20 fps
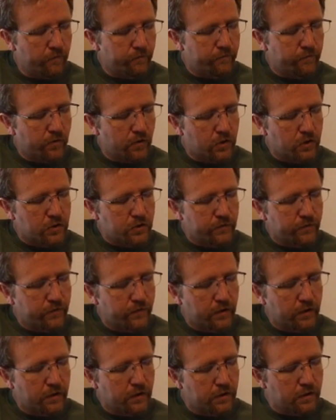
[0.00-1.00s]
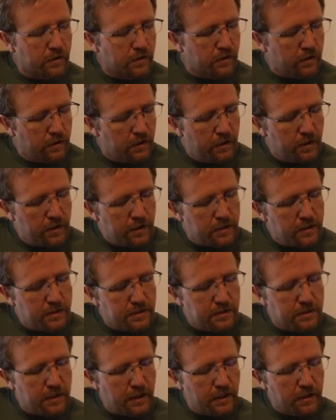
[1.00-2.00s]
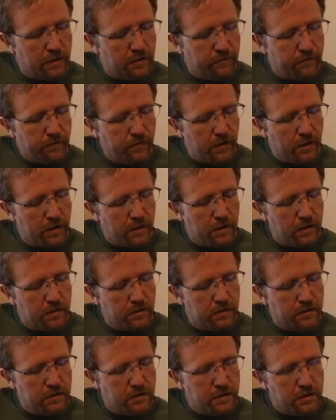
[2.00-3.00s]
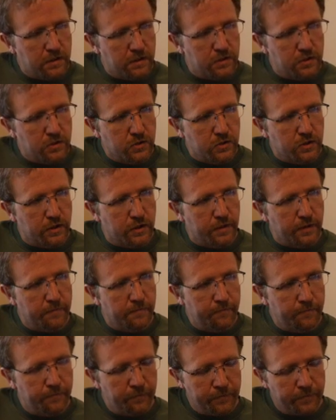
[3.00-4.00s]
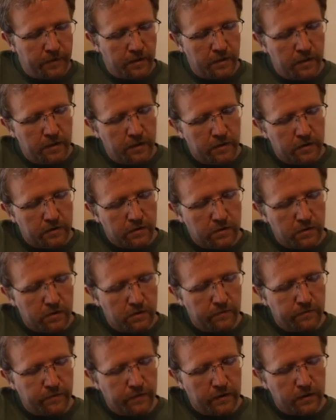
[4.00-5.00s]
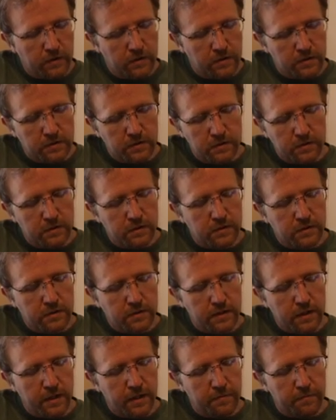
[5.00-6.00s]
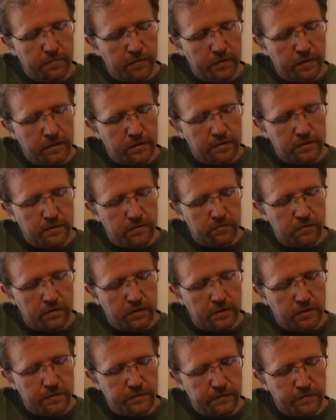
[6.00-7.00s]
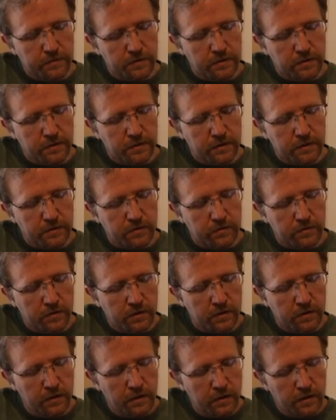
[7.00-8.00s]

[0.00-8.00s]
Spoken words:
1st finger is 2nd fret on the D string. 3rd finger is in the same place it was for the D chord.